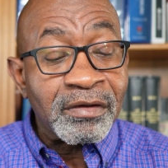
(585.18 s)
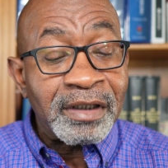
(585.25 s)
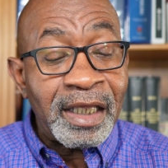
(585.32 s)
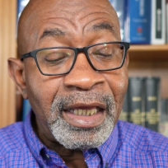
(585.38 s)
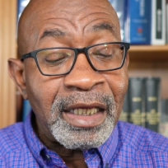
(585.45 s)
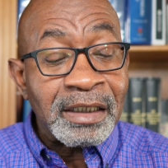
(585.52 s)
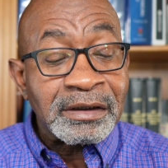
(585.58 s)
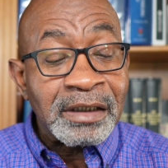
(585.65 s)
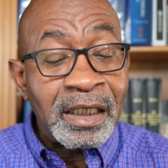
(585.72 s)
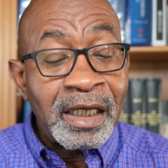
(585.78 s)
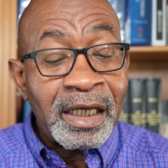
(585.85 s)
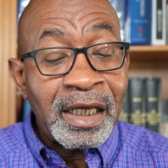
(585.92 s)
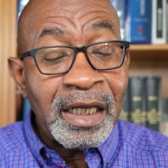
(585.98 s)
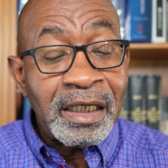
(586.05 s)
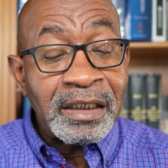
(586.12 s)
things.
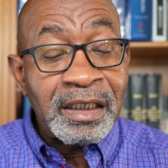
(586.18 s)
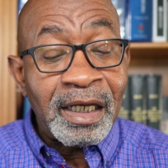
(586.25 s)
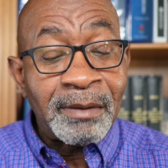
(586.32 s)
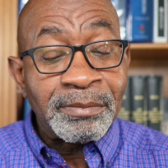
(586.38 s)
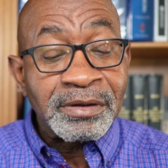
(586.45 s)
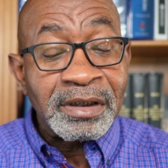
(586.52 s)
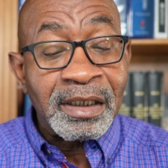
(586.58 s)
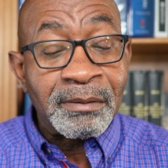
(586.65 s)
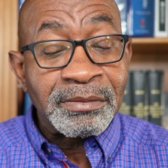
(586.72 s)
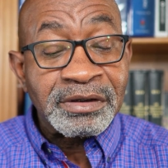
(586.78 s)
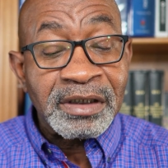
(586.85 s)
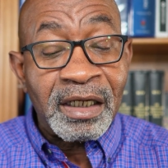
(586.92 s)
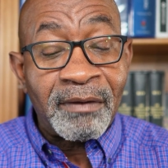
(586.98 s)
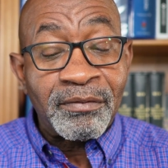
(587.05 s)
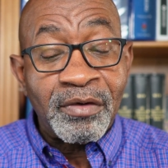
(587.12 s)
He tempts
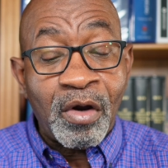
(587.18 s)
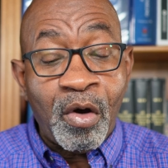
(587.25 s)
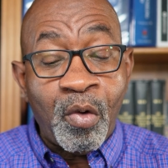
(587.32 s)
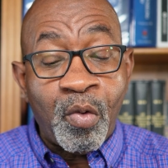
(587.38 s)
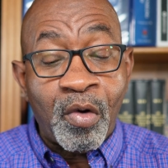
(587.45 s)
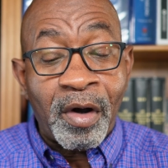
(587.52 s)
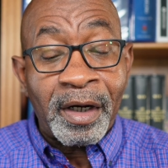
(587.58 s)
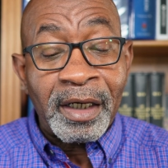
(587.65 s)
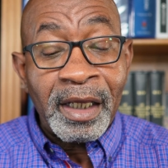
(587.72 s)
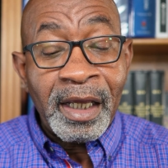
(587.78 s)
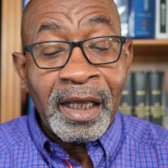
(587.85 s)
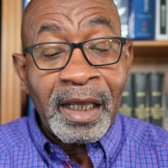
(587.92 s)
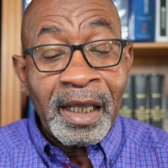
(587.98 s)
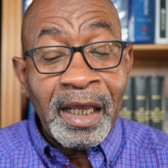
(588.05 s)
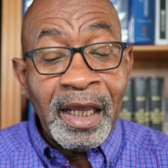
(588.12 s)
himself no one.
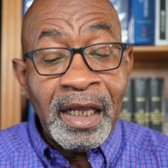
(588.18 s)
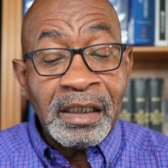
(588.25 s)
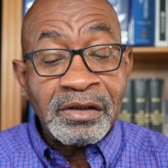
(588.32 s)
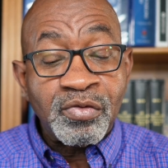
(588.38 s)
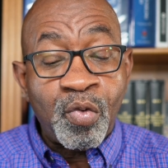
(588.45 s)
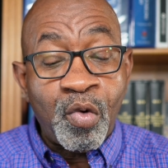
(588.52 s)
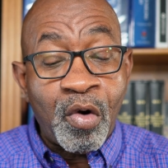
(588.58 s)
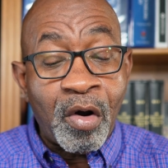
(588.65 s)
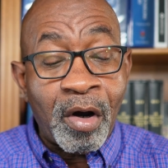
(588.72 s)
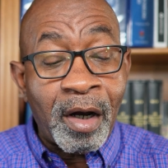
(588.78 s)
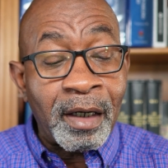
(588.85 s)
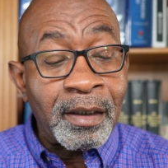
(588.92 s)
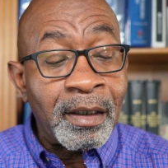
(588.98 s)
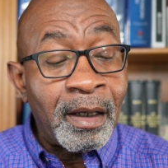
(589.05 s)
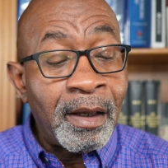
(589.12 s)
Each
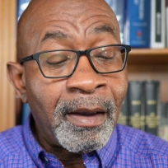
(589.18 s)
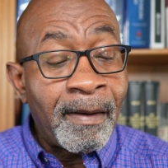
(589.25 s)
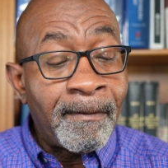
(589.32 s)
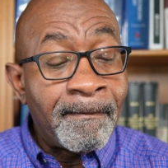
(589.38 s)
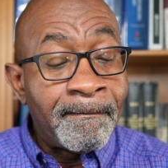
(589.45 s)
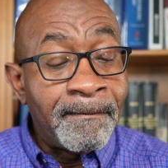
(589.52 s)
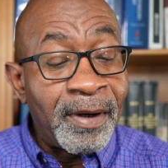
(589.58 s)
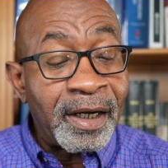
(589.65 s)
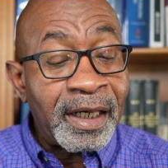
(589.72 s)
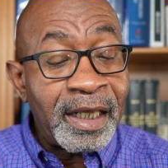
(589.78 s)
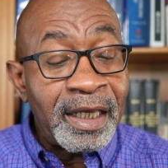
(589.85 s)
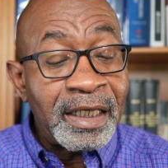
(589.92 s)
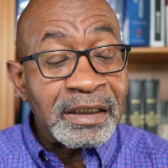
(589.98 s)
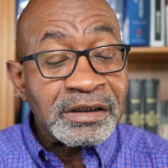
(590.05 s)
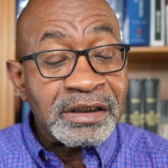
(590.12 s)
one, but
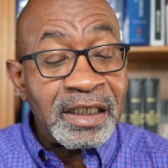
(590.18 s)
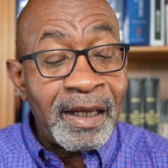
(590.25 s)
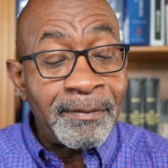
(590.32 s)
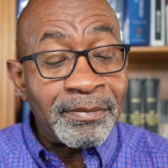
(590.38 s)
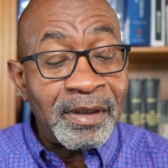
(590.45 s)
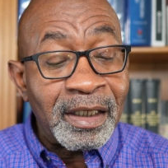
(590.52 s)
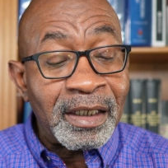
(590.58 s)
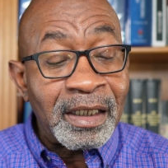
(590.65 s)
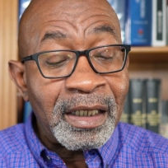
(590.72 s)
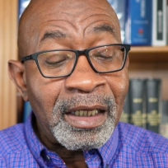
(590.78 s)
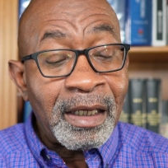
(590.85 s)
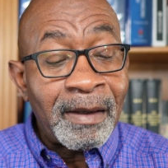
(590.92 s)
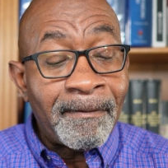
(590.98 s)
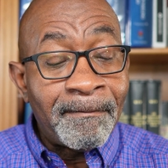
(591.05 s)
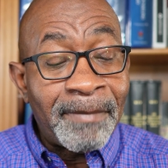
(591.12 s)
he is tempted
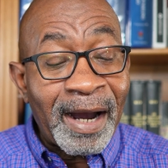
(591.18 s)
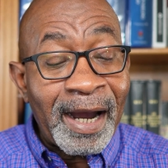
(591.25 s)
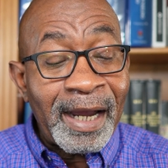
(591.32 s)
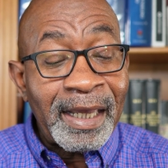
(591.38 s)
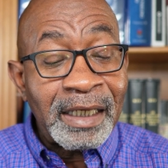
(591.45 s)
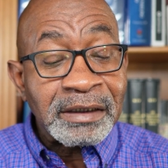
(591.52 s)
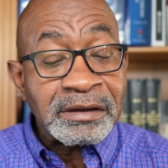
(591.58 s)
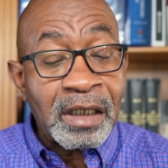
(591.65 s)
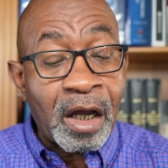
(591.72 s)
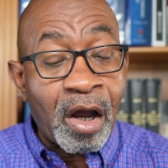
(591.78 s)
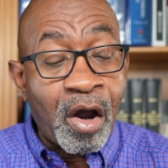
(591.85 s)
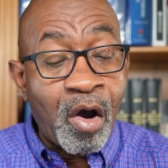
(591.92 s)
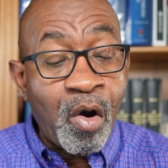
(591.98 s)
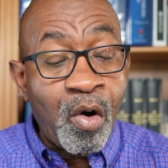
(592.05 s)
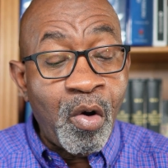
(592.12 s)
by his
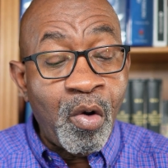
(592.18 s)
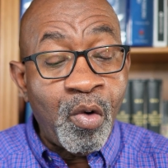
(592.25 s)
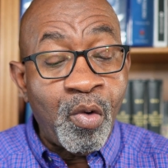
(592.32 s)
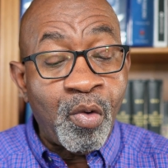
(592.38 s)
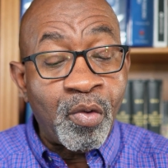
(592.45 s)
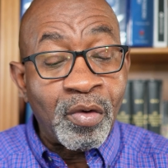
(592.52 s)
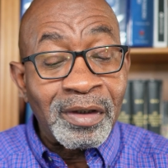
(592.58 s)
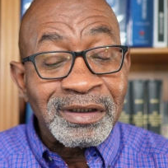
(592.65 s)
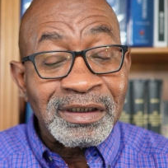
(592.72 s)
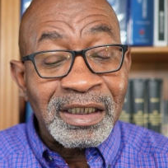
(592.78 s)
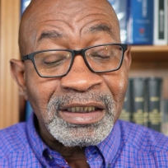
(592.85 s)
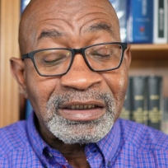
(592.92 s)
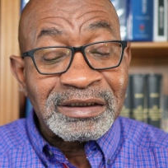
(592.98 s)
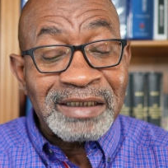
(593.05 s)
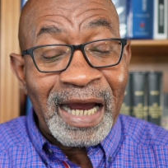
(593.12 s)
own
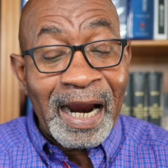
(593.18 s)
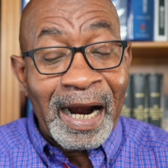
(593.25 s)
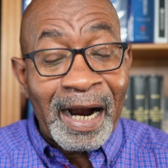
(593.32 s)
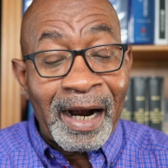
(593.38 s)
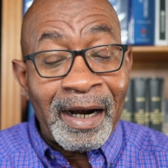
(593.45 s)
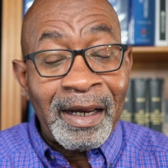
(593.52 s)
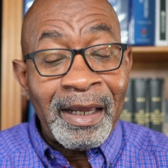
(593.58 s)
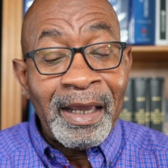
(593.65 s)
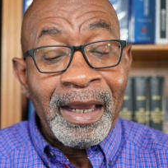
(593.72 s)
desire,